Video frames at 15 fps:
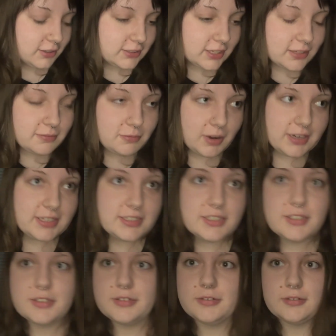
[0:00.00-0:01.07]
I've wanted to
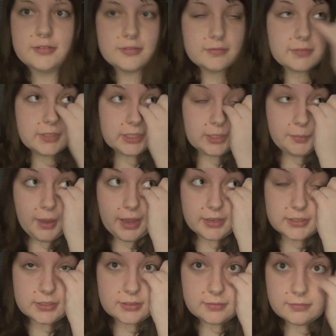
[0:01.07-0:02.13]
do for like the
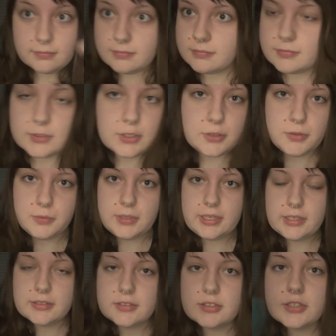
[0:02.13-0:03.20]
past 2 weeks
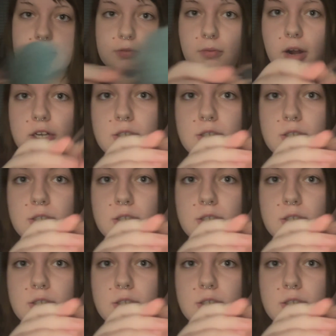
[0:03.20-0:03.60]
is just watch